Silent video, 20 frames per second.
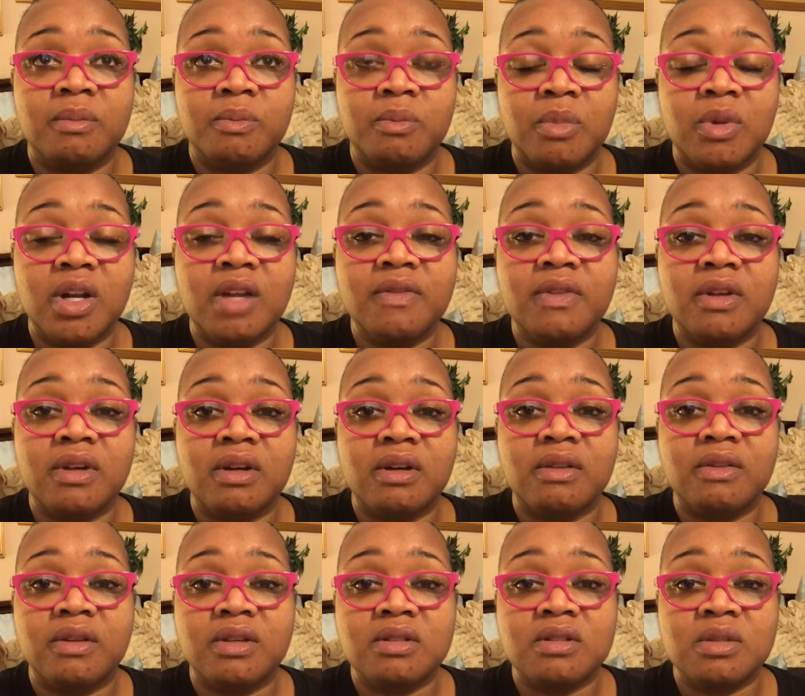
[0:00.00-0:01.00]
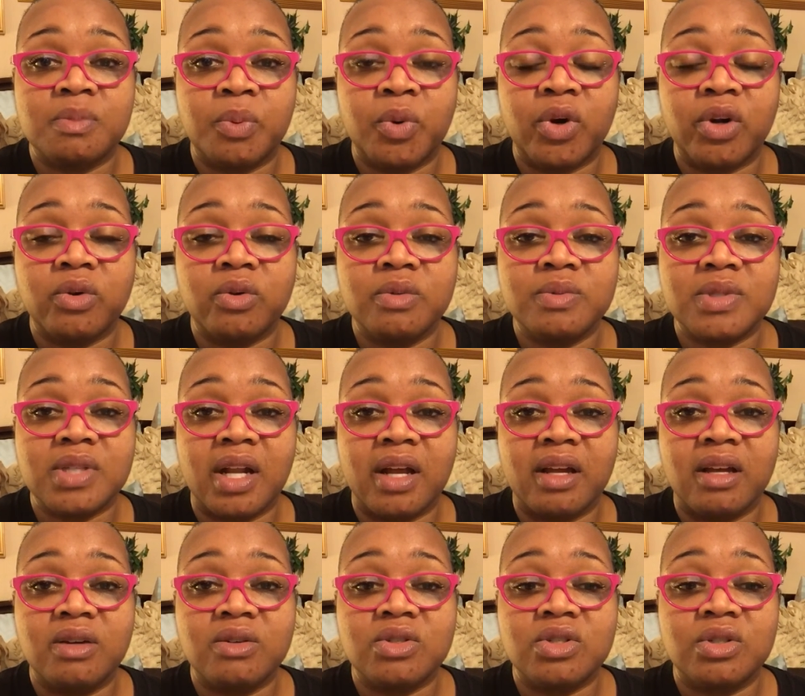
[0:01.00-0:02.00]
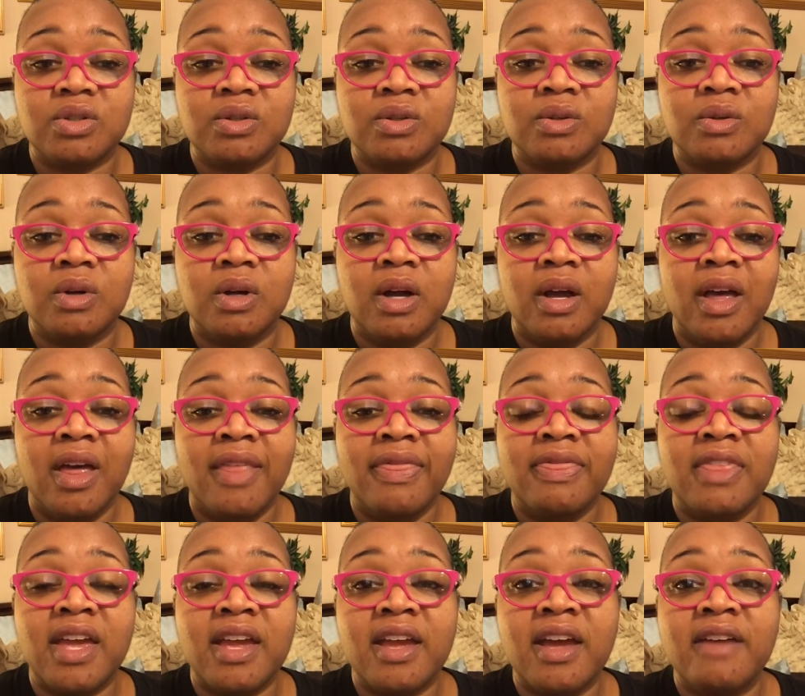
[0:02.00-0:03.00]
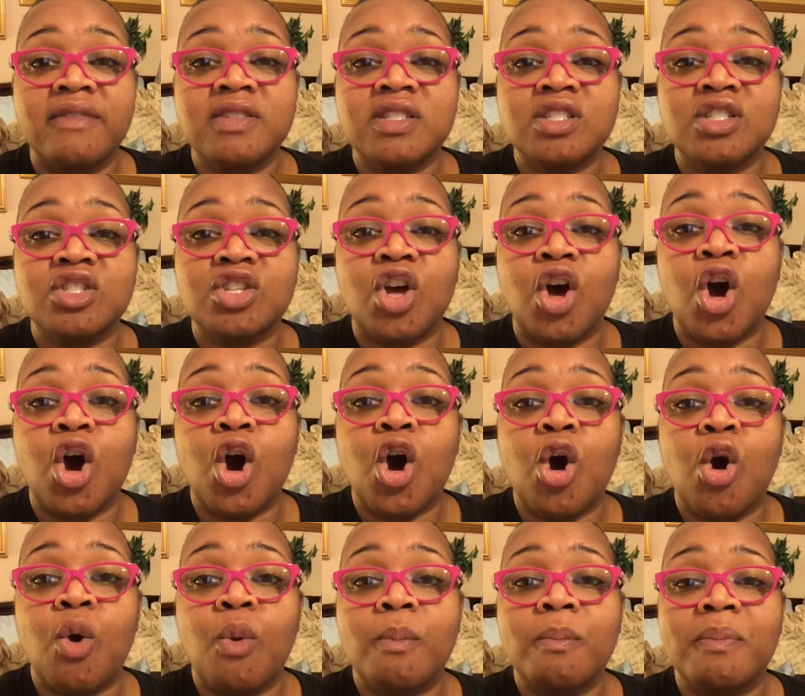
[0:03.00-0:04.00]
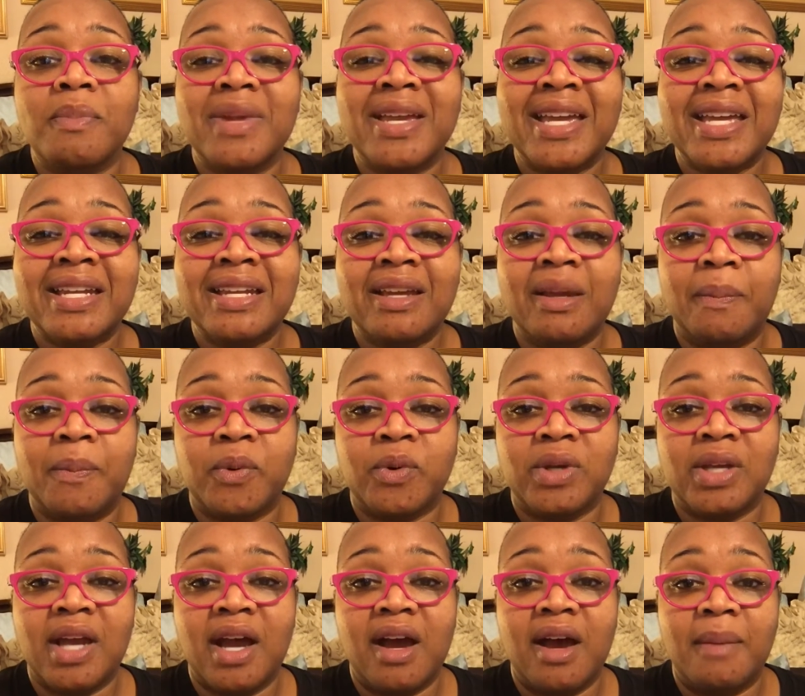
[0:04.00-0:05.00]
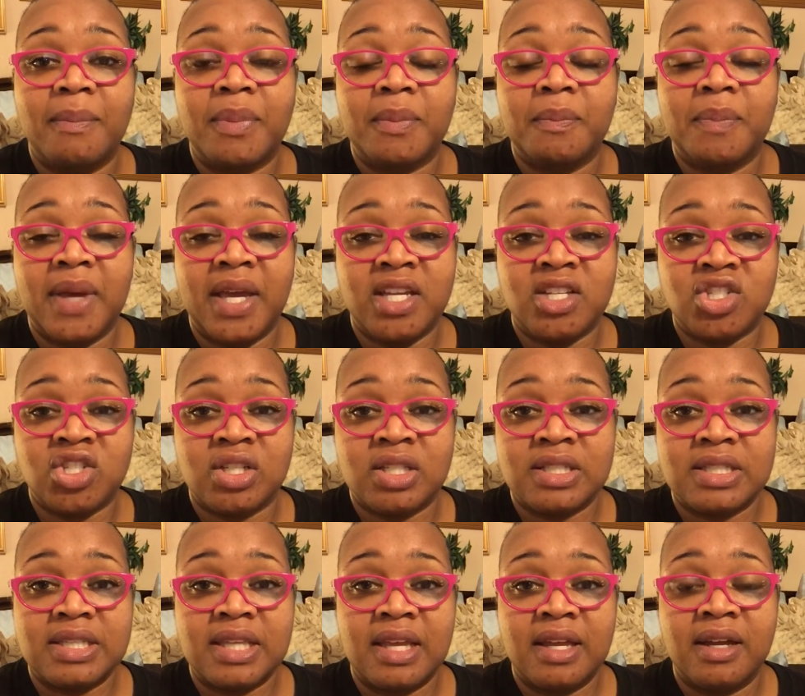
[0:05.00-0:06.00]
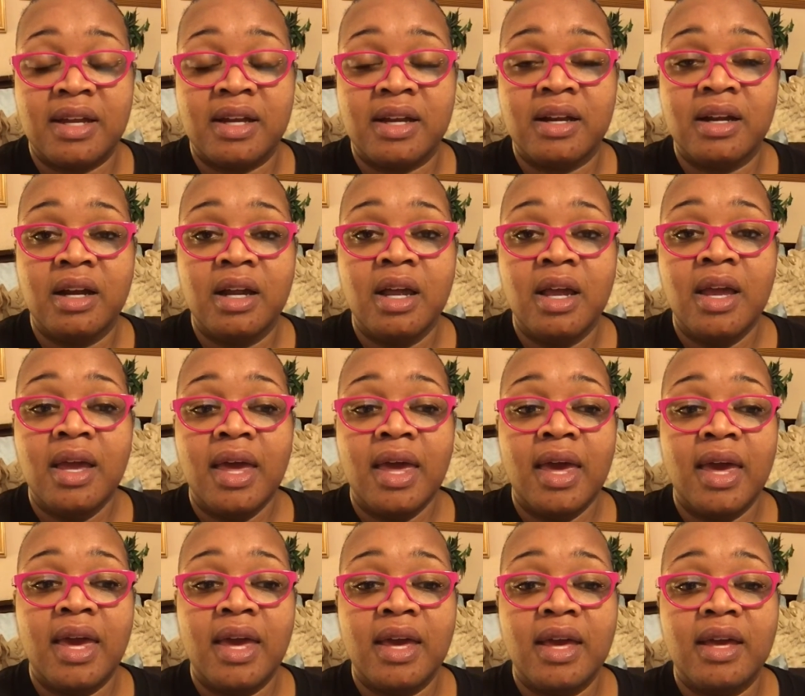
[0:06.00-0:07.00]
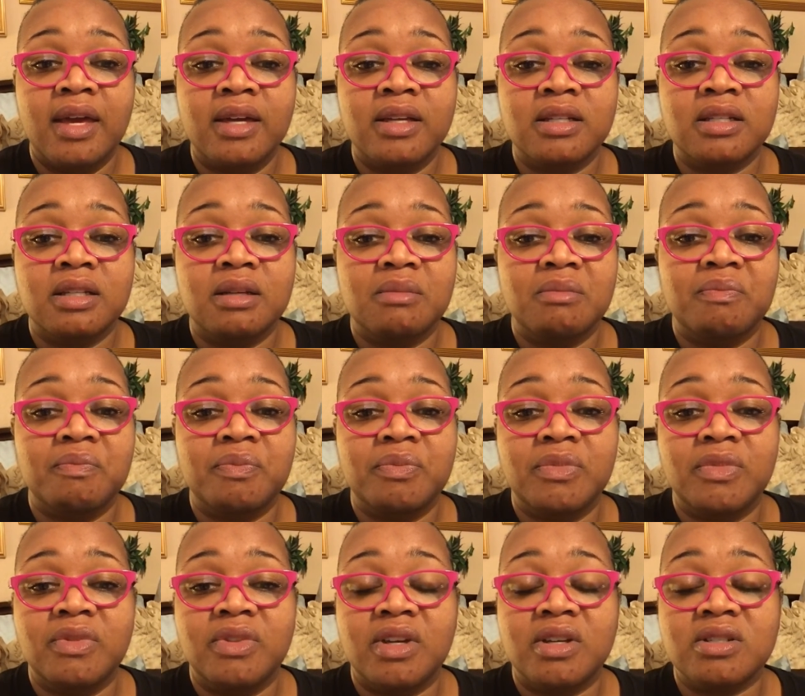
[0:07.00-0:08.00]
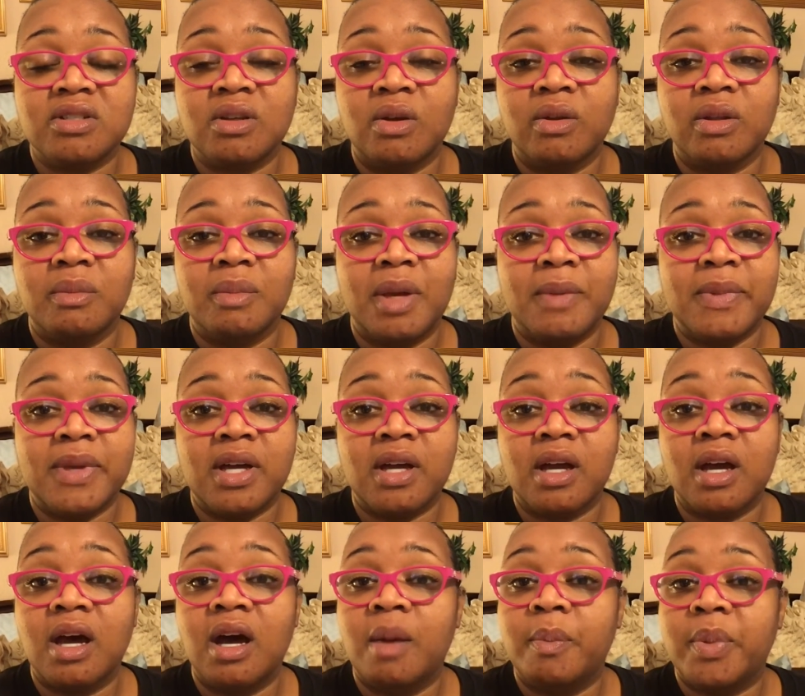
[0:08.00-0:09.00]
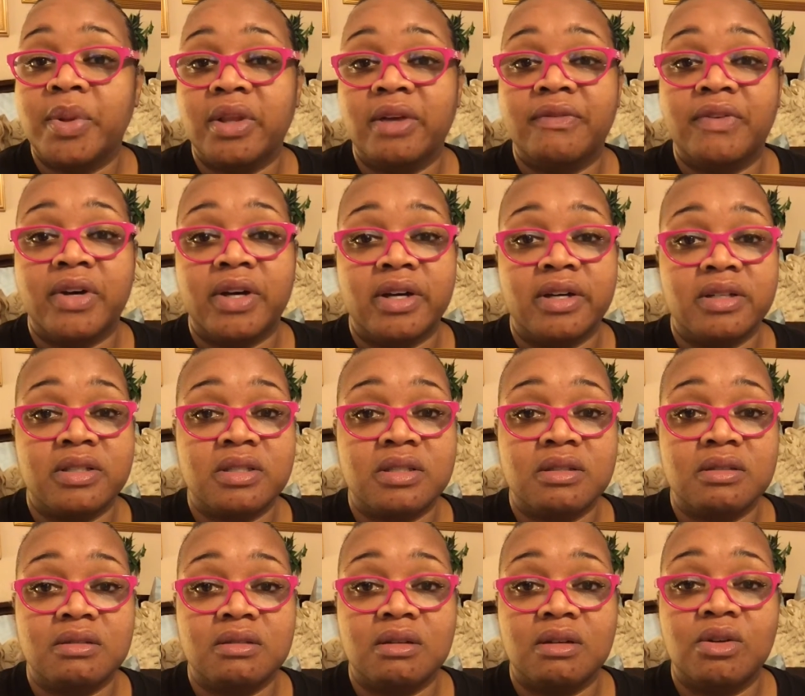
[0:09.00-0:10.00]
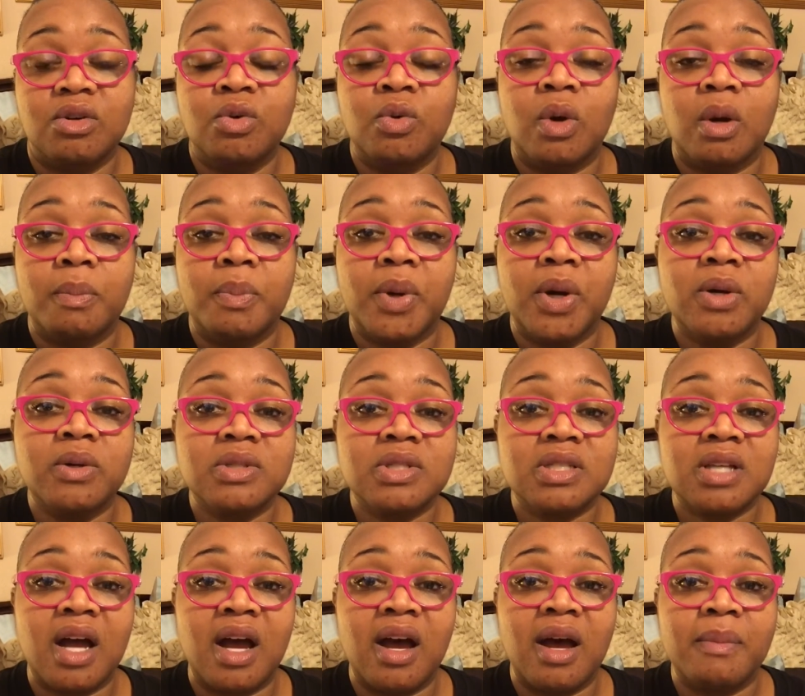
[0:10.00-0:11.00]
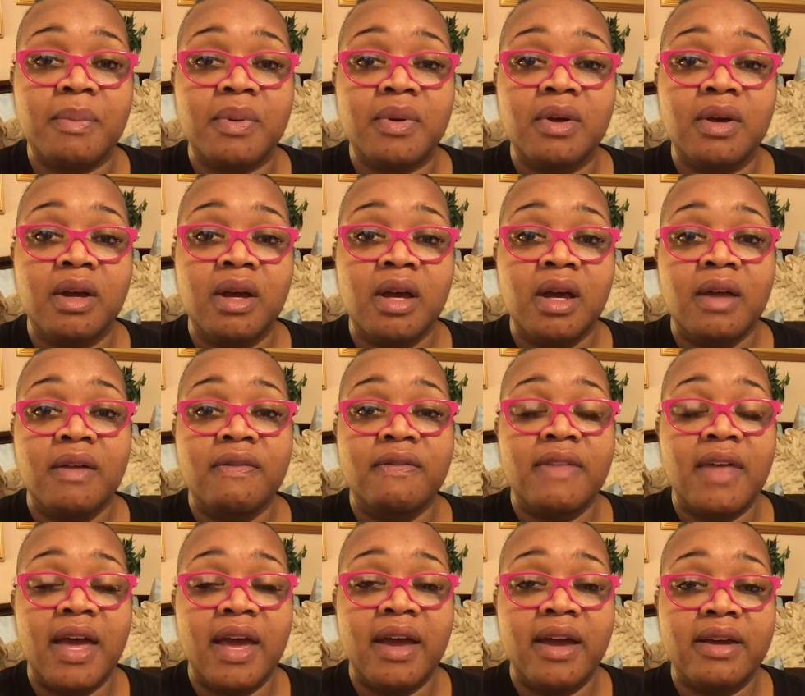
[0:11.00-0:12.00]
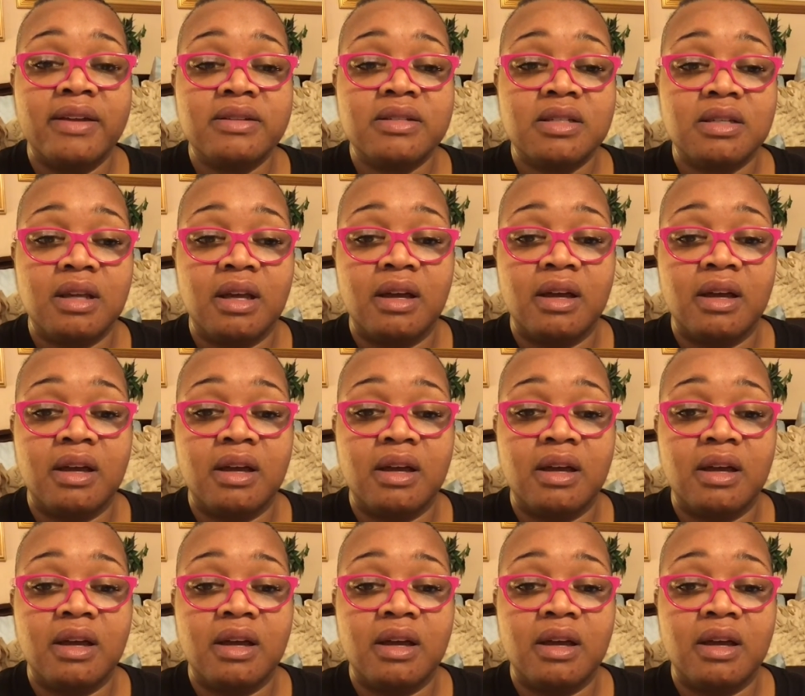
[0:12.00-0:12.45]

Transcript: one of the support groups that I go to, they have so many pre-op patients there, and there's only maybe a couple of us who are post-op that